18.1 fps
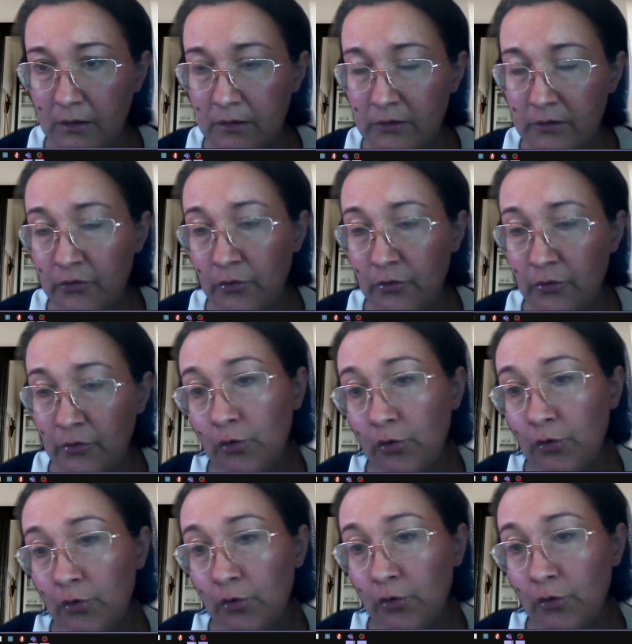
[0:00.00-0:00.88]
the home
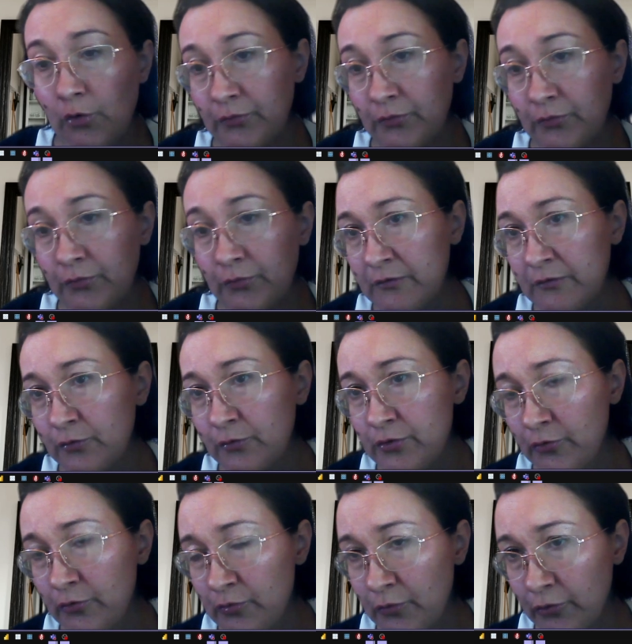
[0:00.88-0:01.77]
task for the fourth
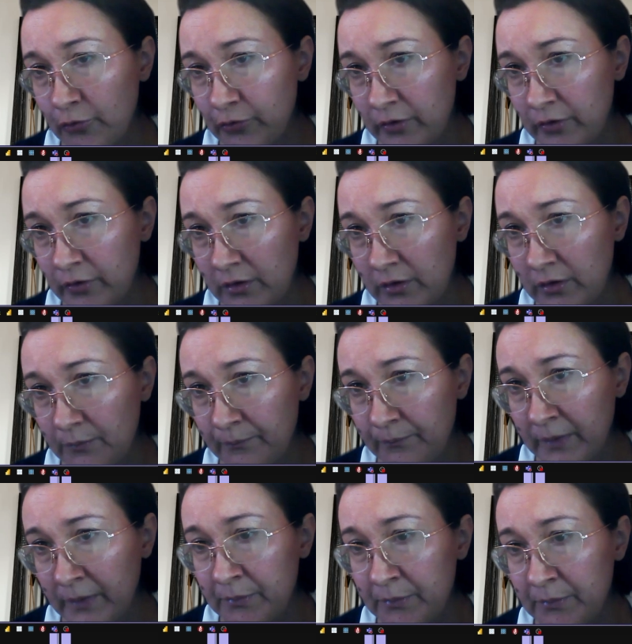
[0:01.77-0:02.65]
model. Maybe
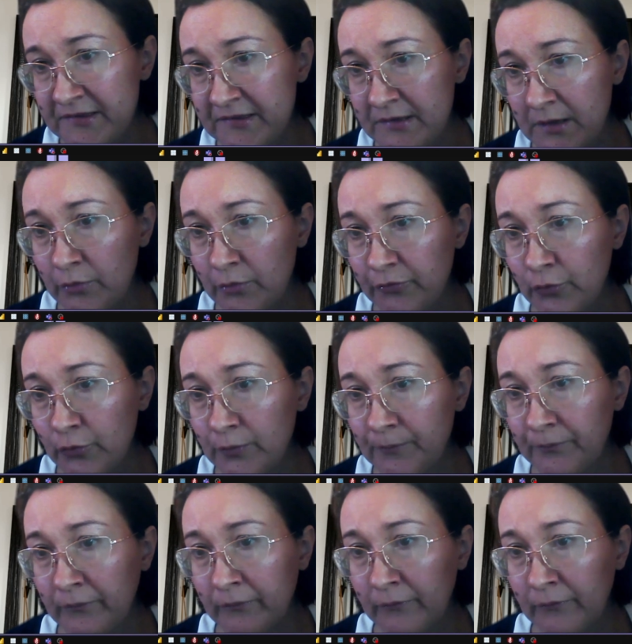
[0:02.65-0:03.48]
some of you